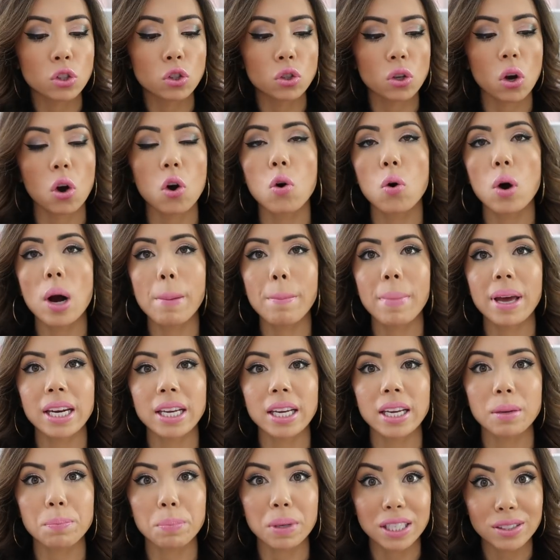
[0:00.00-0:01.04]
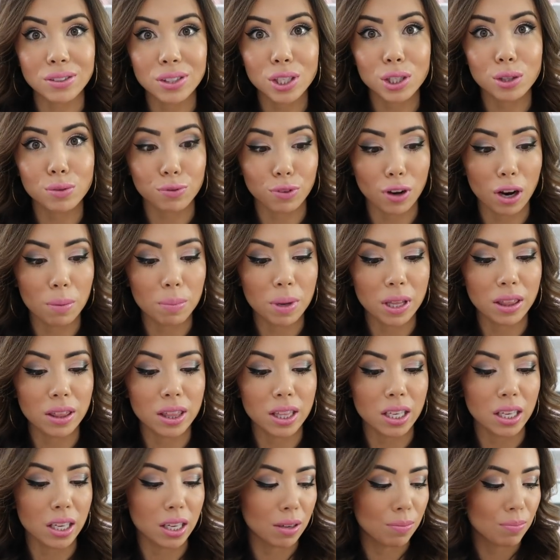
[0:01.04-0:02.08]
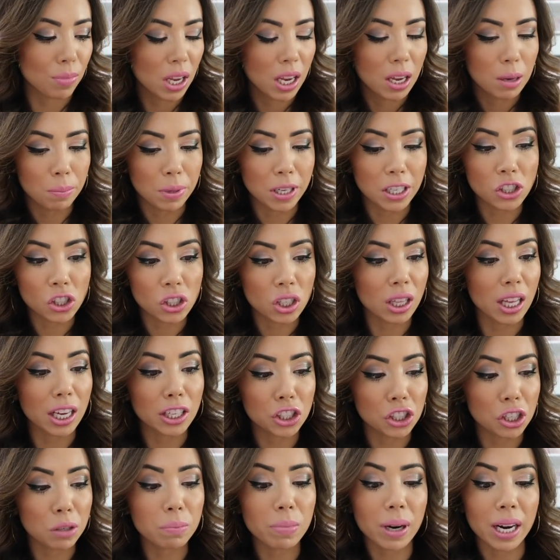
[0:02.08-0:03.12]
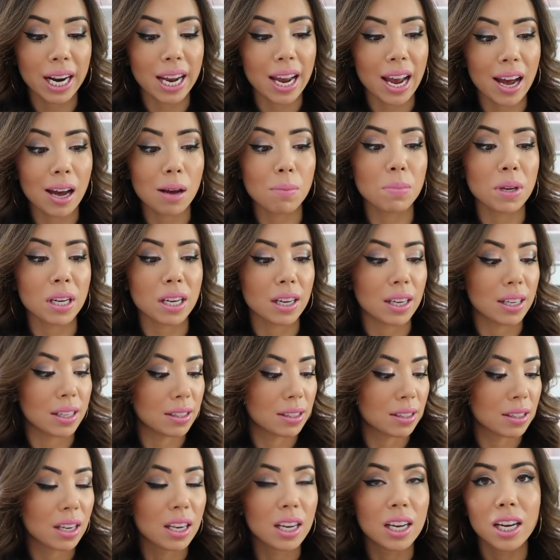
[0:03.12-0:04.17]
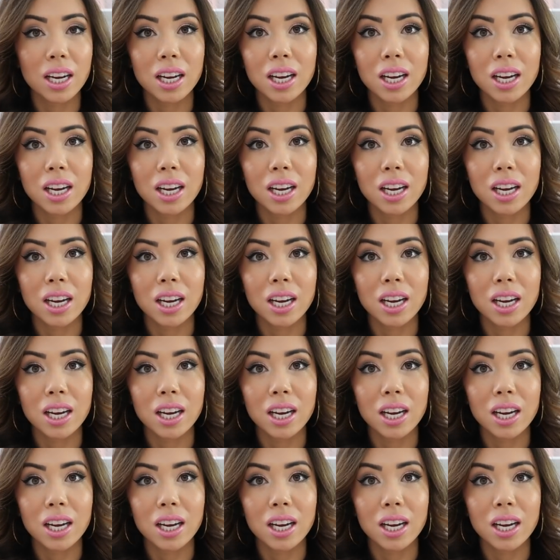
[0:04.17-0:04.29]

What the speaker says: so many pieces from the peach collection, but I am, because